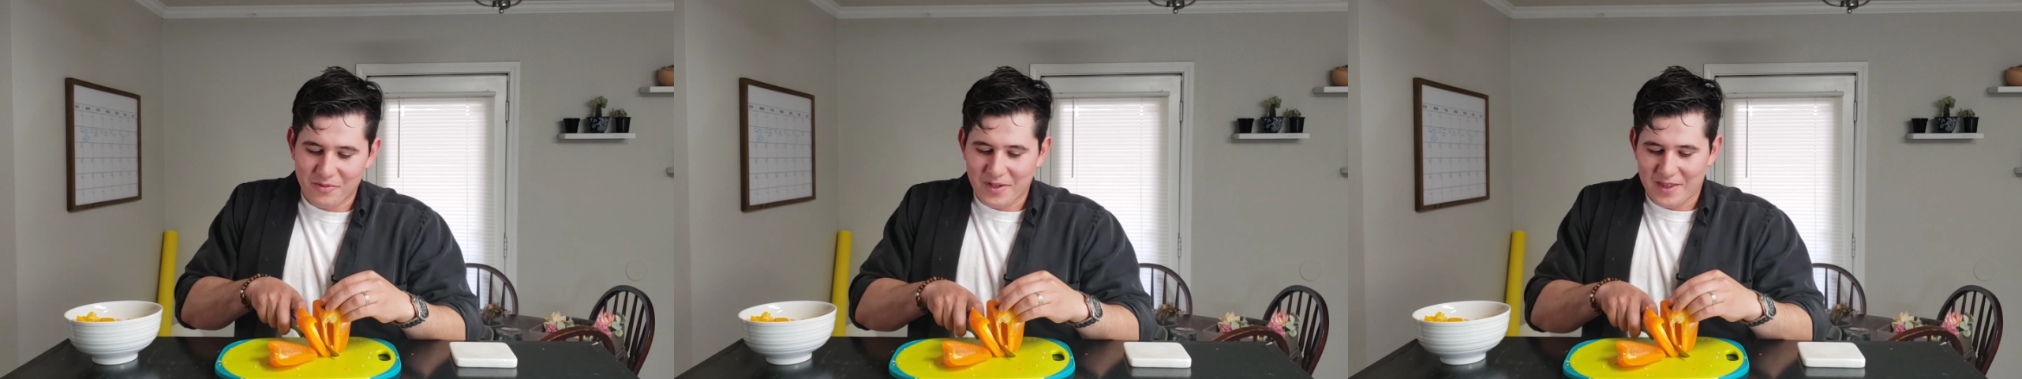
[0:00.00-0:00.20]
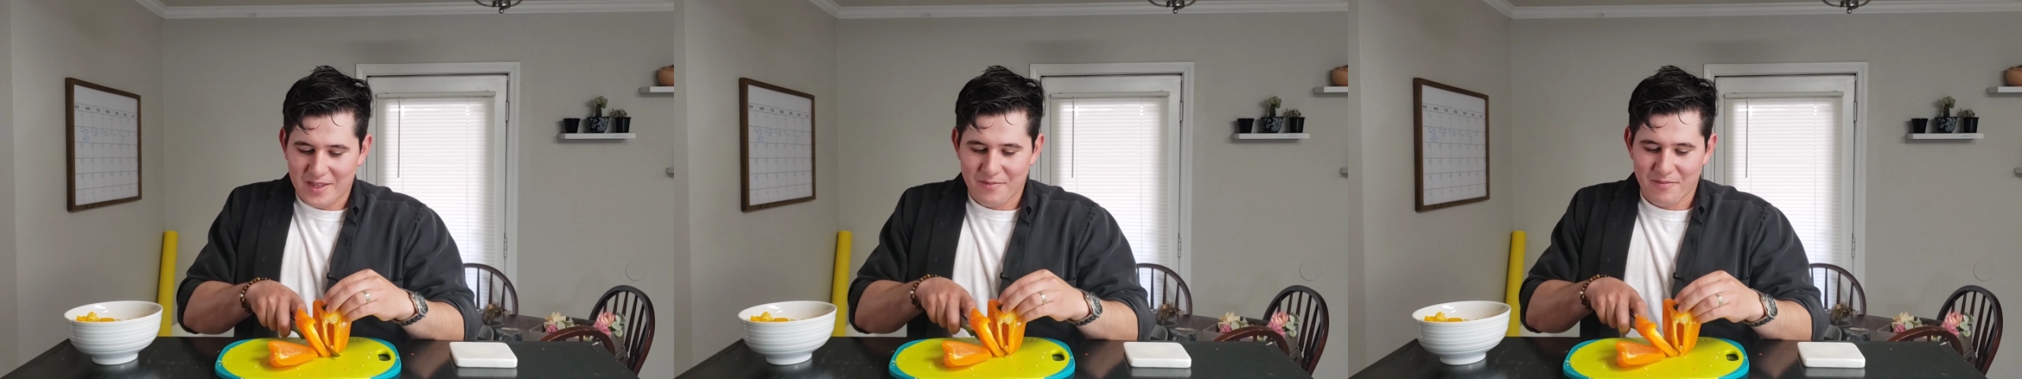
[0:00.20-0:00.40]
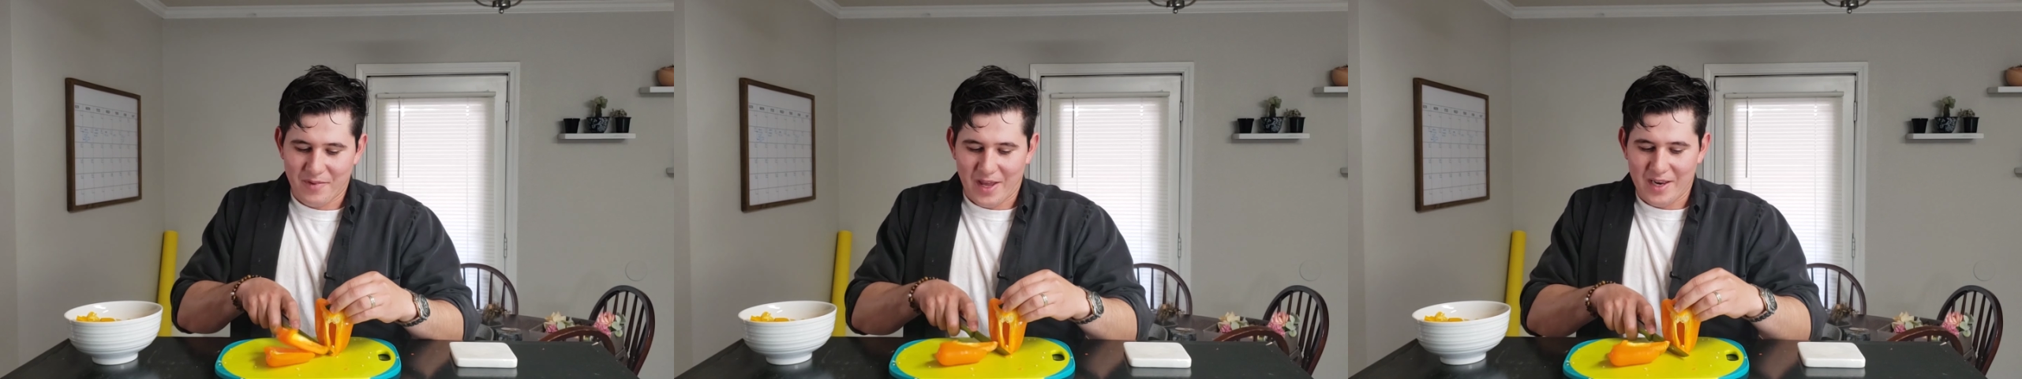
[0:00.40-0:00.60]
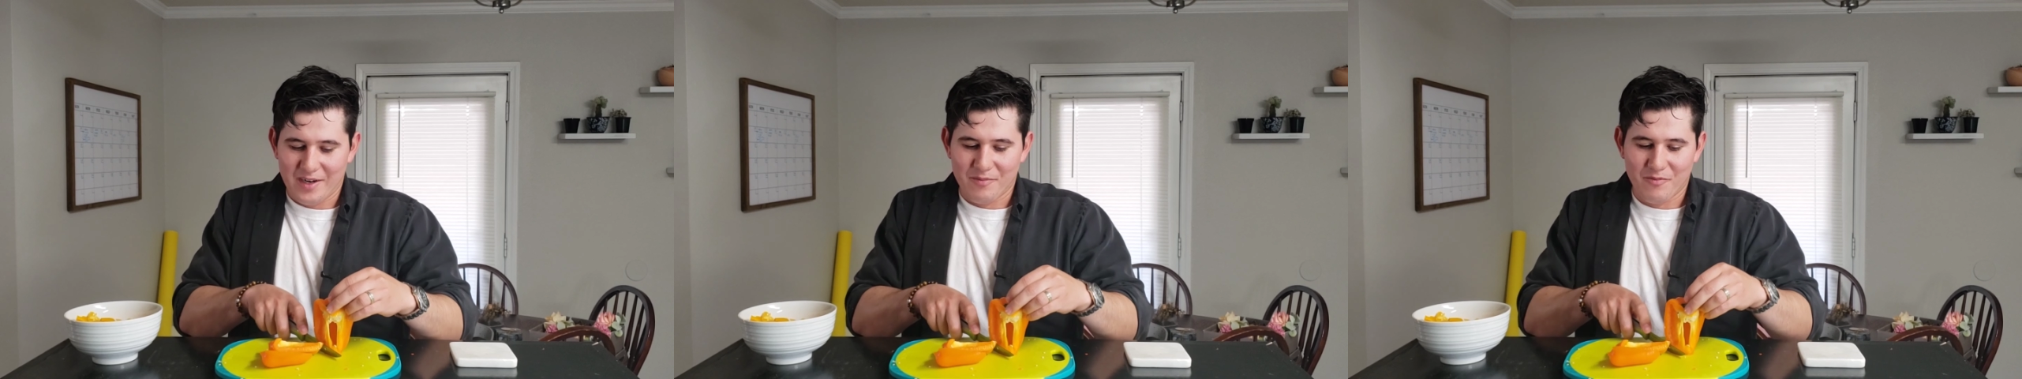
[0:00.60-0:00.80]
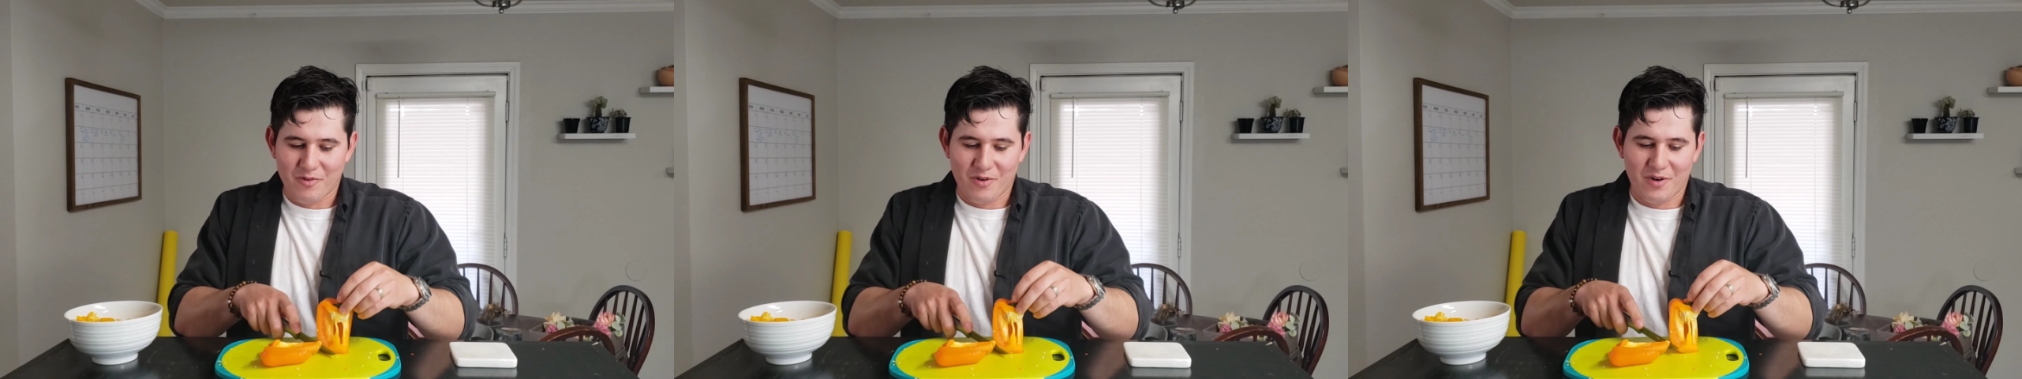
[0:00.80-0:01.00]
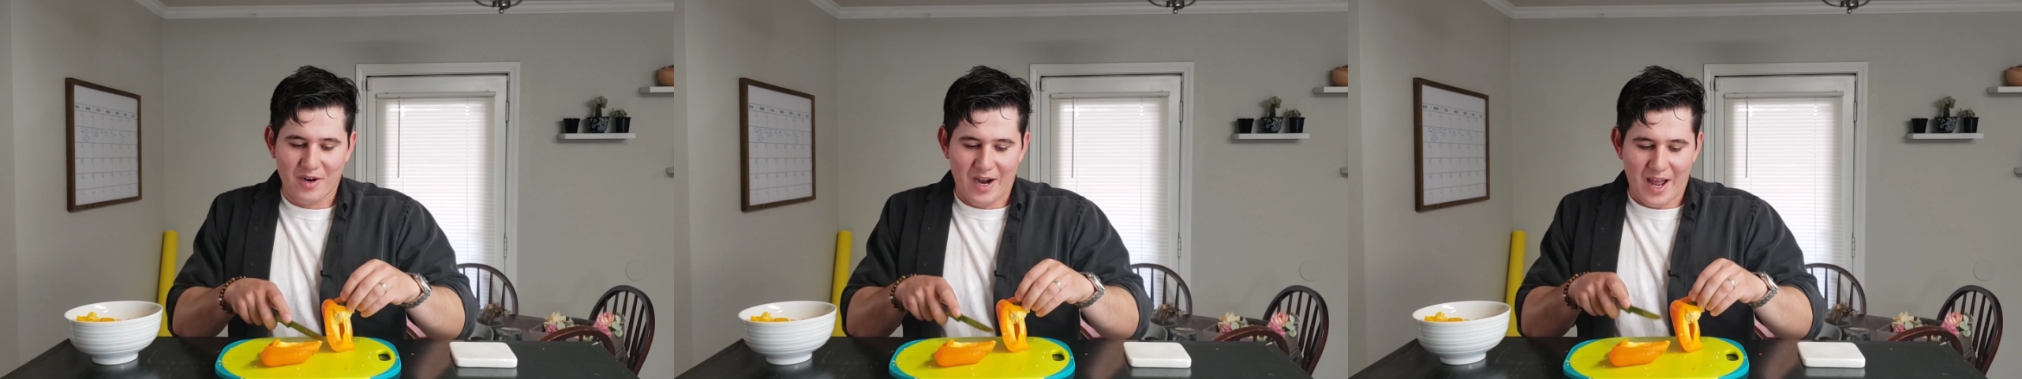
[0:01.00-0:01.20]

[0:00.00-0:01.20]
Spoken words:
with them anymore.